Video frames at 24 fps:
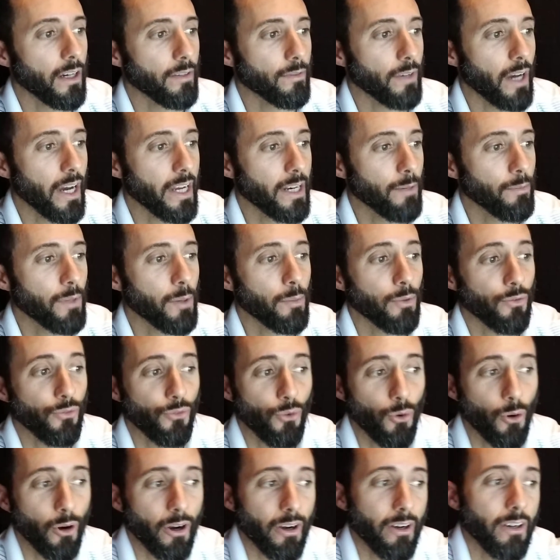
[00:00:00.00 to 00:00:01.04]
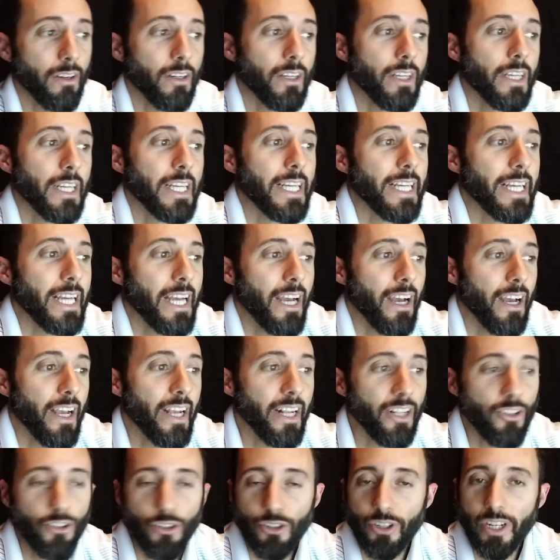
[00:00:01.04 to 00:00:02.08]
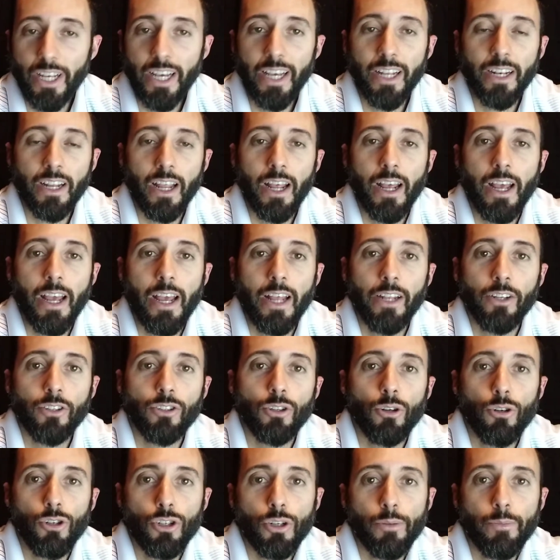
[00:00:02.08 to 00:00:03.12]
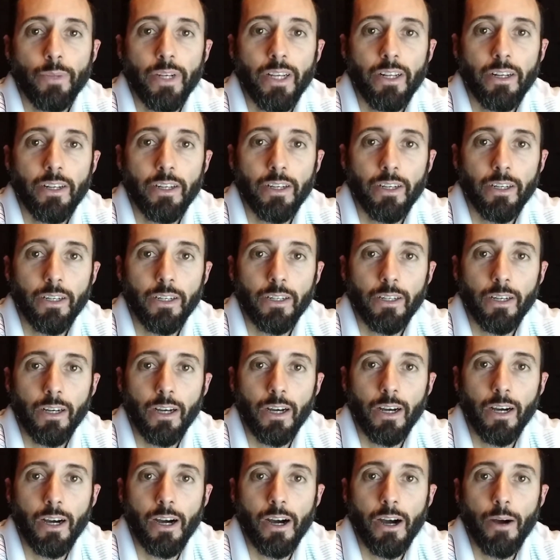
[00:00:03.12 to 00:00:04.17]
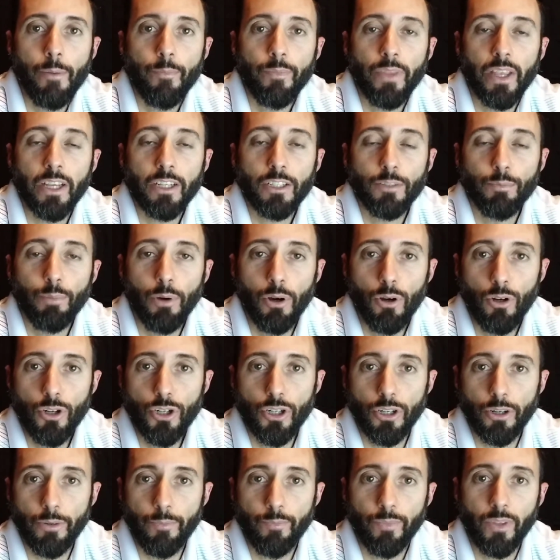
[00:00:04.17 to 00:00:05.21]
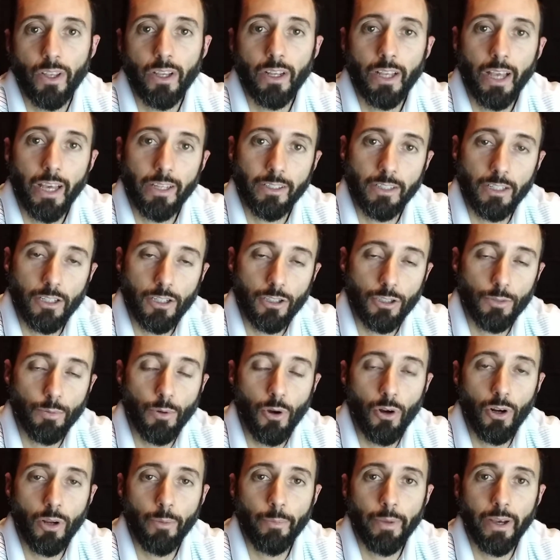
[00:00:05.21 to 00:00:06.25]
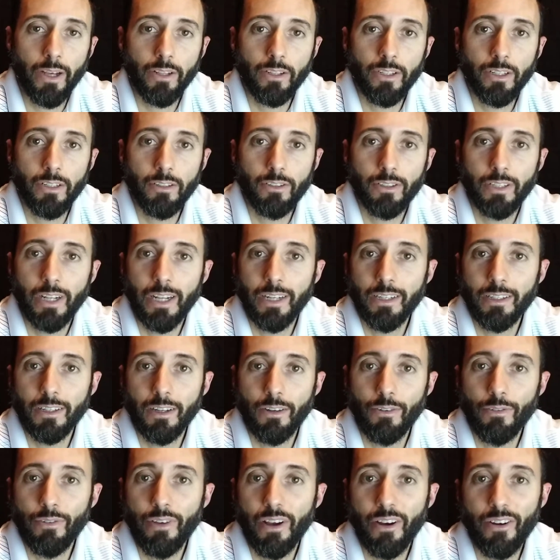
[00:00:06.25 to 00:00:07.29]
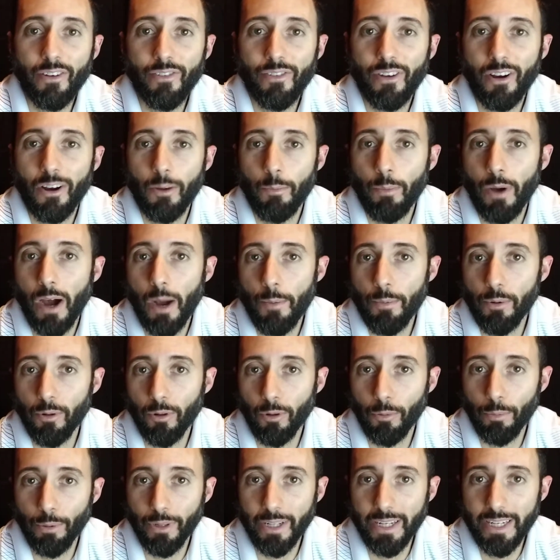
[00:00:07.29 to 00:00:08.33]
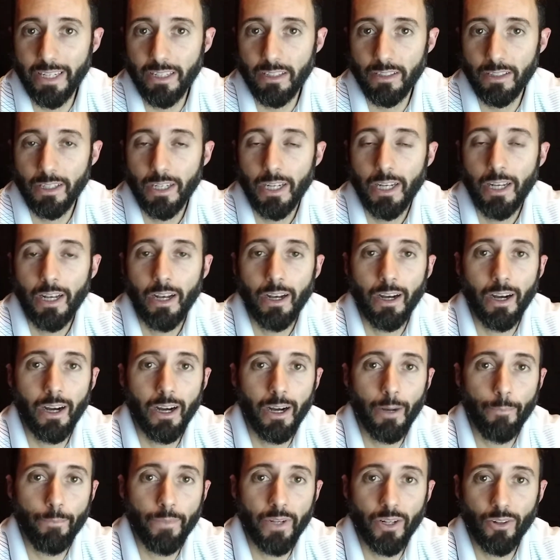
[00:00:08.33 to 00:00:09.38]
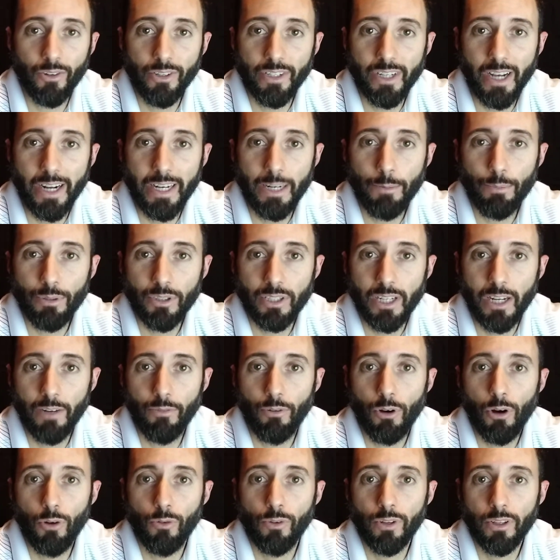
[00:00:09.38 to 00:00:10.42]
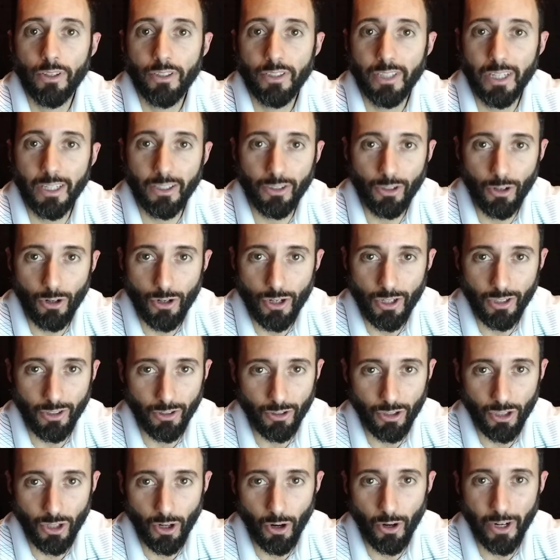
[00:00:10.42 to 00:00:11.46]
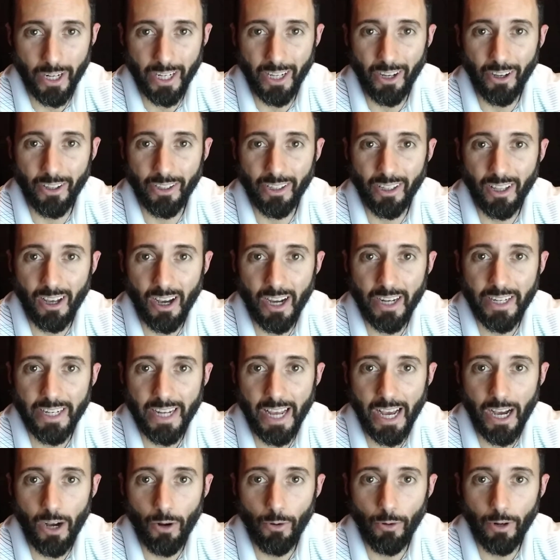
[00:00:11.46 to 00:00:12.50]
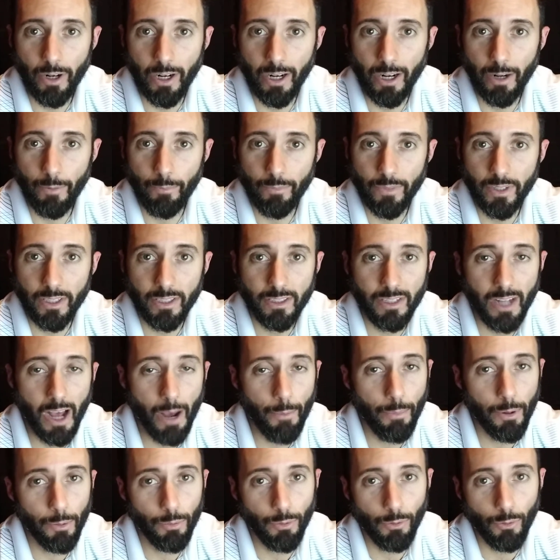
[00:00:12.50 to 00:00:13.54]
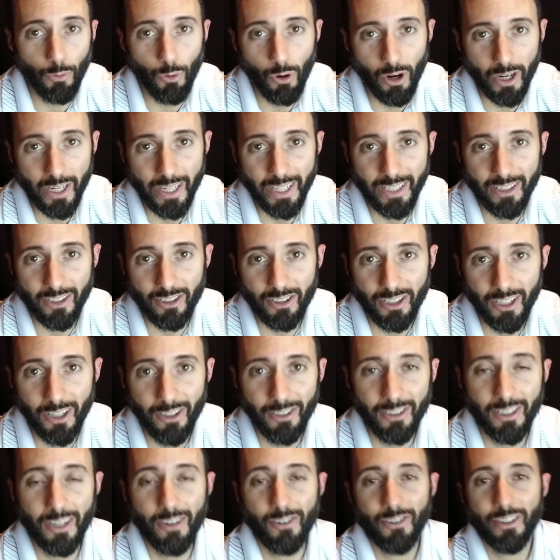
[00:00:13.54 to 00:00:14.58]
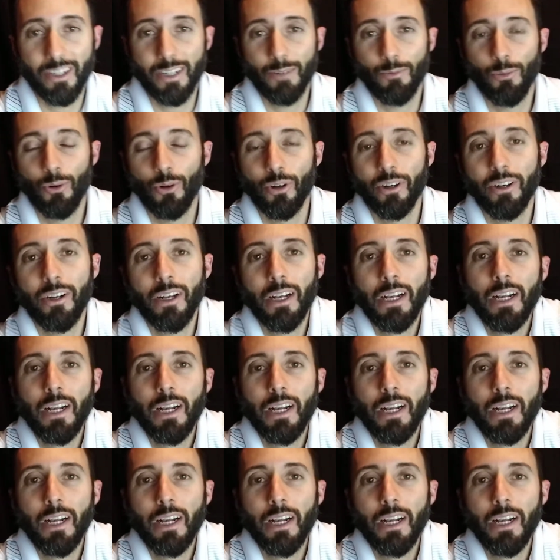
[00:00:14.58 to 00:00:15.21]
Item number 4. Internet and social media exposure. As I just spoke about, the internet is a very, very popular place. Nearly 90% of all real estate searches are starting online now. It's not people walking into sales centers anymore.